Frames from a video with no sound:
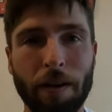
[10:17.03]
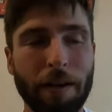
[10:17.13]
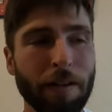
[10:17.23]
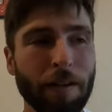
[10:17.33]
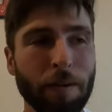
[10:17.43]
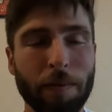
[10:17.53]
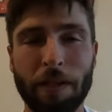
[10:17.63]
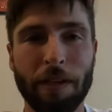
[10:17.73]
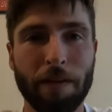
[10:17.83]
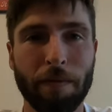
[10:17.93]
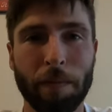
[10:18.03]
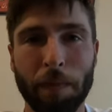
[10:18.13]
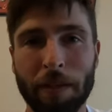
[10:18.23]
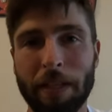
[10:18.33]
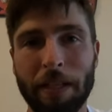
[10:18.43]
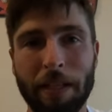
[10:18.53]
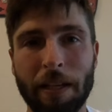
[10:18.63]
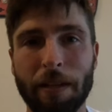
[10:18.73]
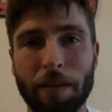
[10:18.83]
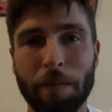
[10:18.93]
Ended up saying if I'm going to take the
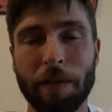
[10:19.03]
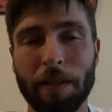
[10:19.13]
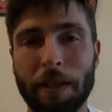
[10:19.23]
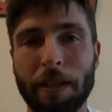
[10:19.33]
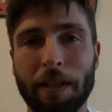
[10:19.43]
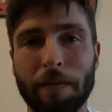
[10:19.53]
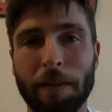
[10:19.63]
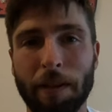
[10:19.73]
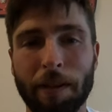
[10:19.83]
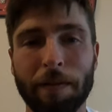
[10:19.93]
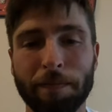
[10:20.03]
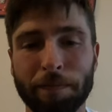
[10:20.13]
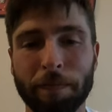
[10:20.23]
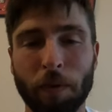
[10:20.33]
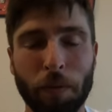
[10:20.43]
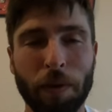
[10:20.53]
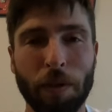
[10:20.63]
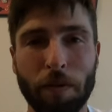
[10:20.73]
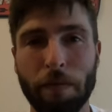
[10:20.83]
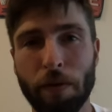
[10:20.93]
L, I'm going to take it with a
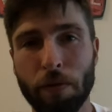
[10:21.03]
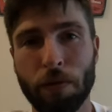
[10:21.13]
good view.